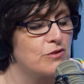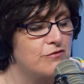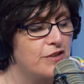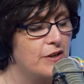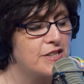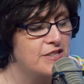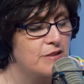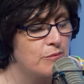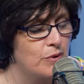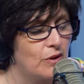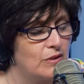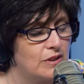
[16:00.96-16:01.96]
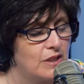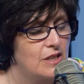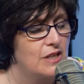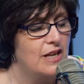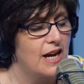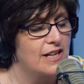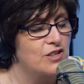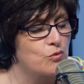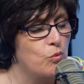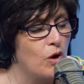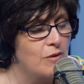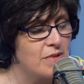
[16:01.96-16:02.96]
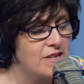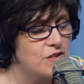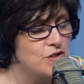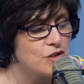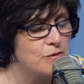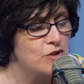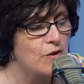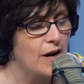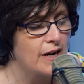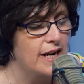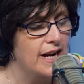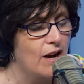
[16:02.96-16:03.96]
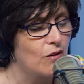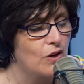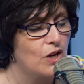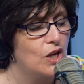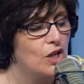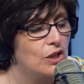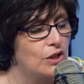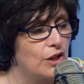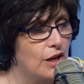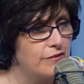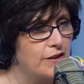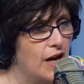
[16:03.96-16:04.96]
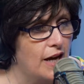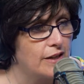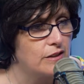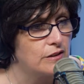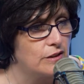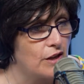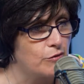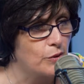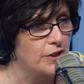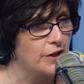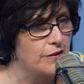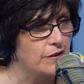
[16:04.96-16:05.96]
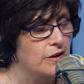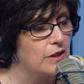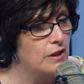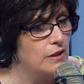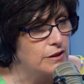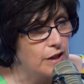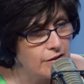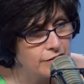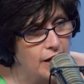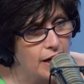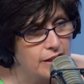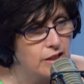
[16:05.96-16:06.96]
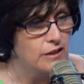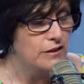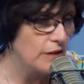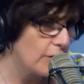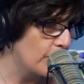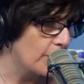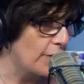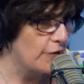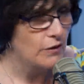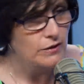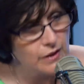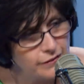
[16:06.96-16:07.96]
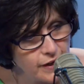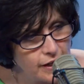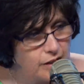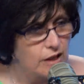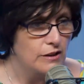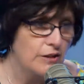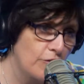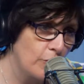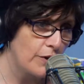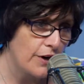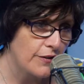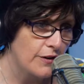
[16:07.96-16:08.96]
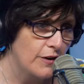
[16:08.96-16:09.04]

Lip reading: very simple. God has one message he's been trying to get out. Love God, love one another. Love God, love one another. Love God, love one another.